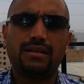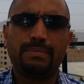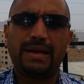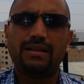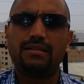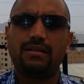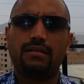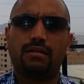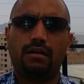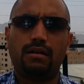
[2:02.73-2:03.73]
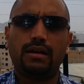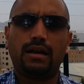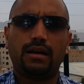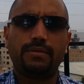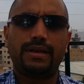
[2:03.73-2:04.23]
depending on
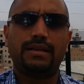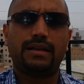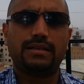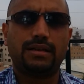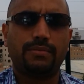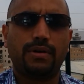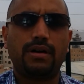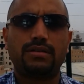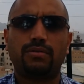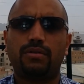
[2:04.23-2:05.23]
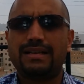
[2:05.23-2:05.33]
how the industry works or